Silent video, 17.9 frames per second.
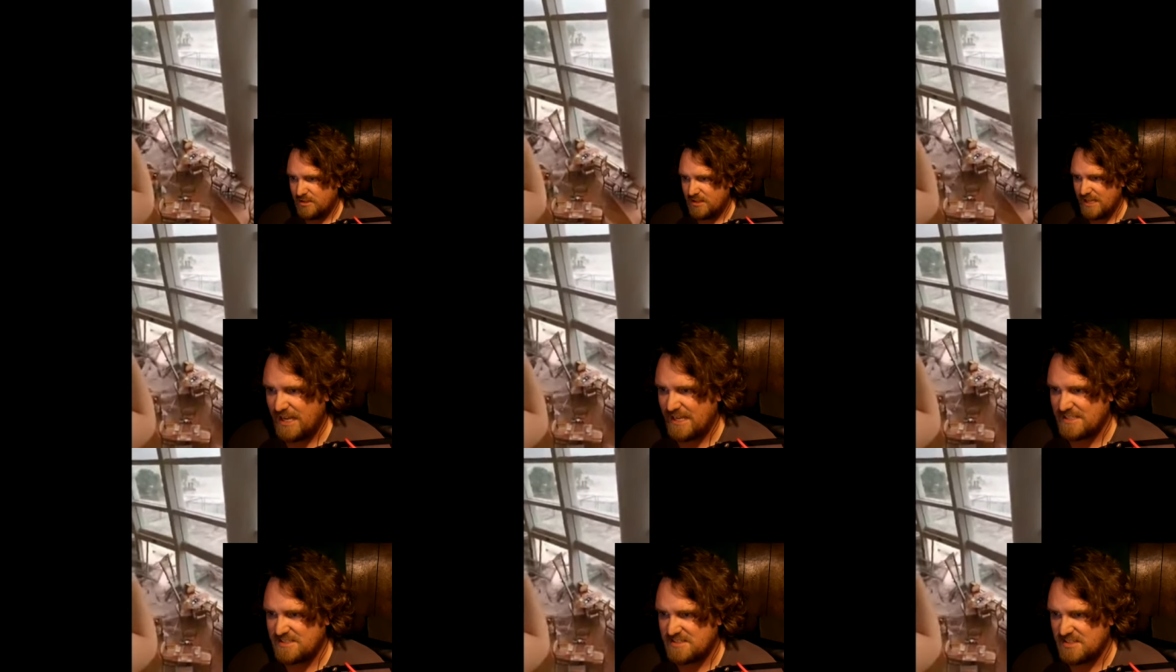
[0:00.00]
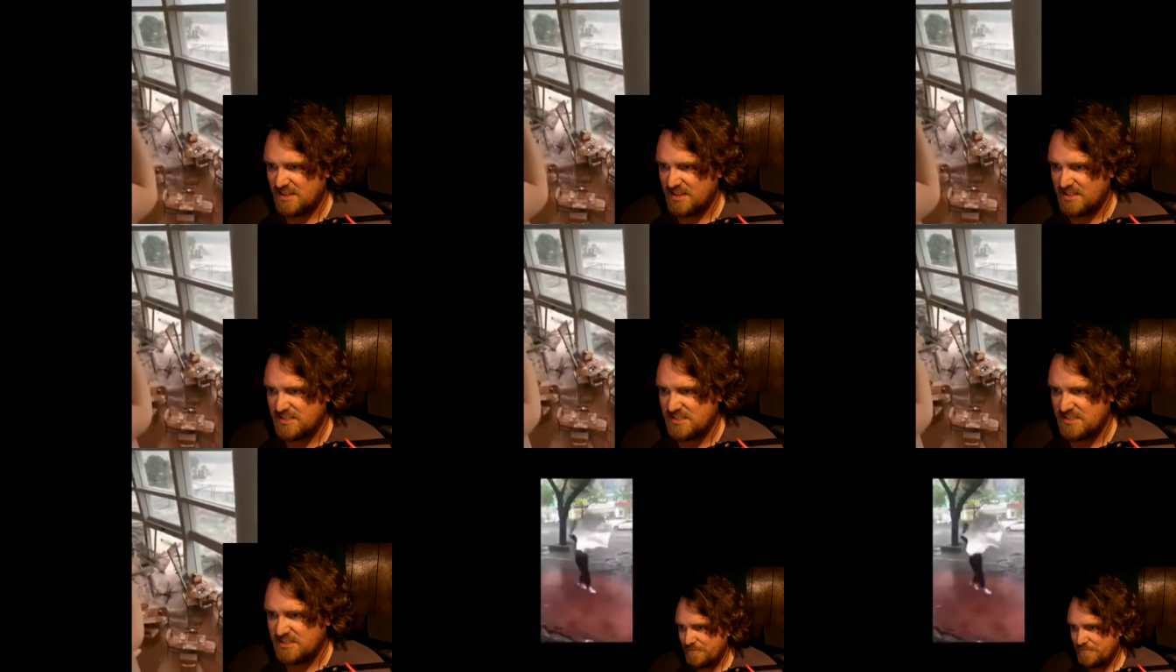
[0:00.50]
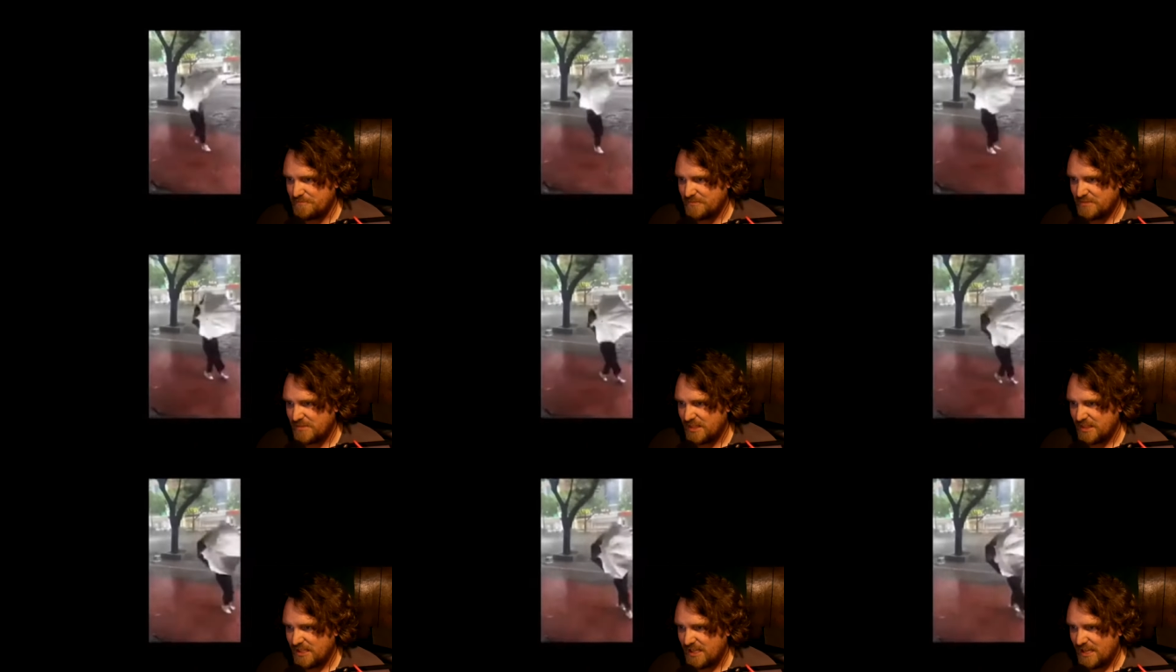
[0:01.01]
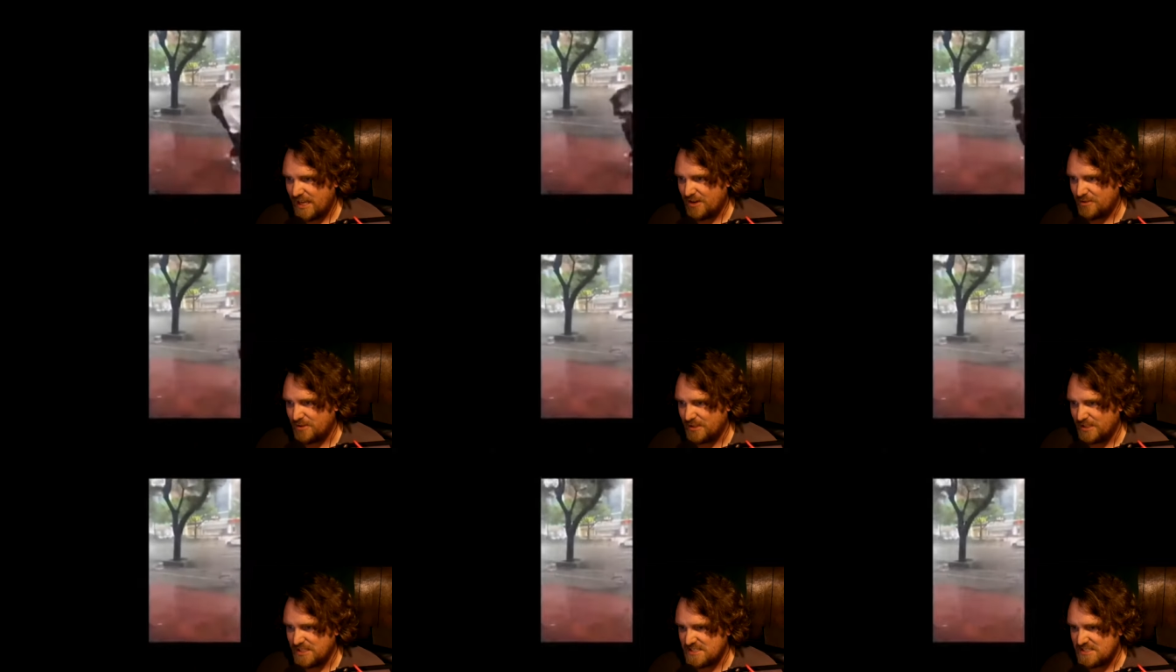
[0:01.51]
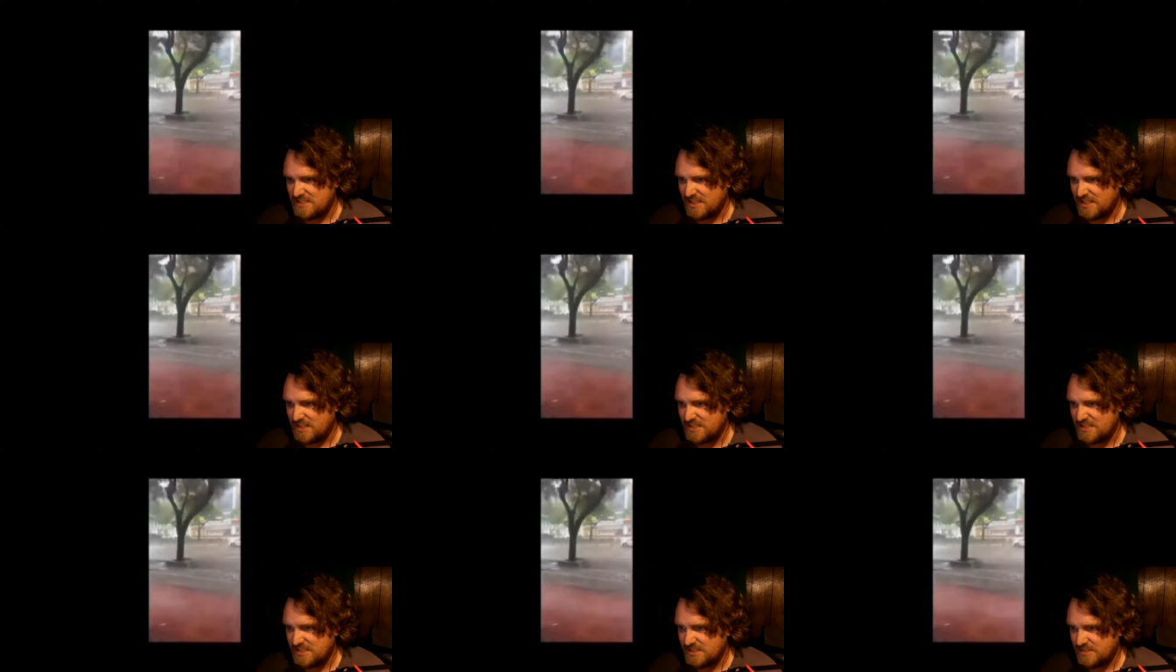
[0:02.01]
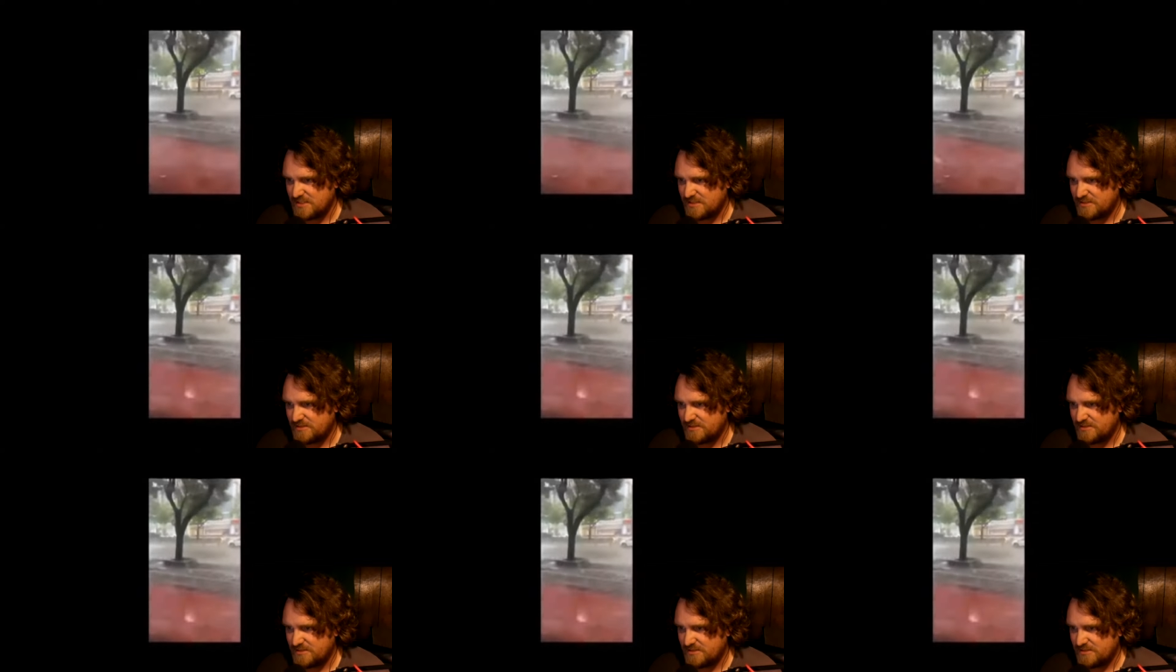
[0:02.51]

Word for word: That sucks. That really sucks.